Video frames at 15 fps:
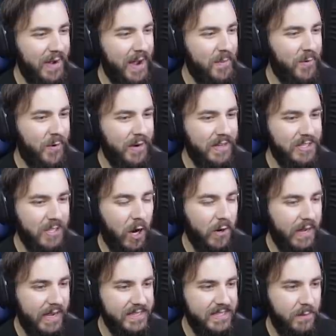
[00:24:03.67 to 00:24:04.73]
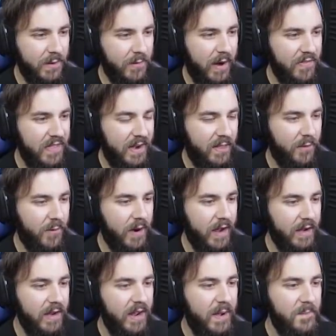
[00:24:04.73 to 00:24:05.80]
in aberration. Okay, I see one right there to the
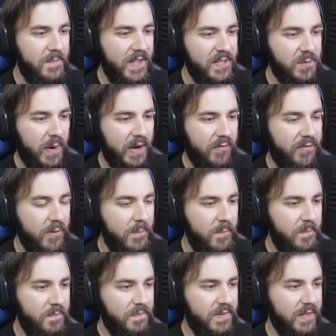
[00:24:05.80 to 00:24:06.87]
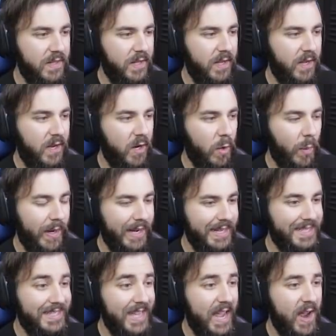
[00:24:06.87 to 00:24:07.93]
right. There's one of them. We gotta
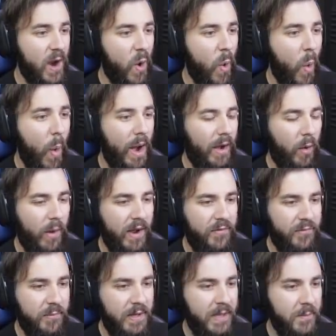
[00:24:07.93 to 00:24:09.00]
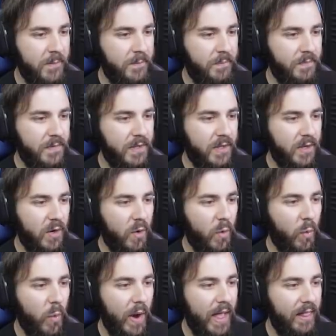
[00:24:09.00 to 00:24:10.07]
stay well away from him.
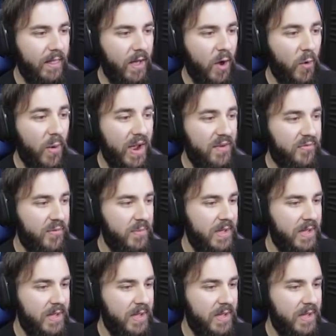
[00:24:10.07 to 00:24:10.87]
Well away from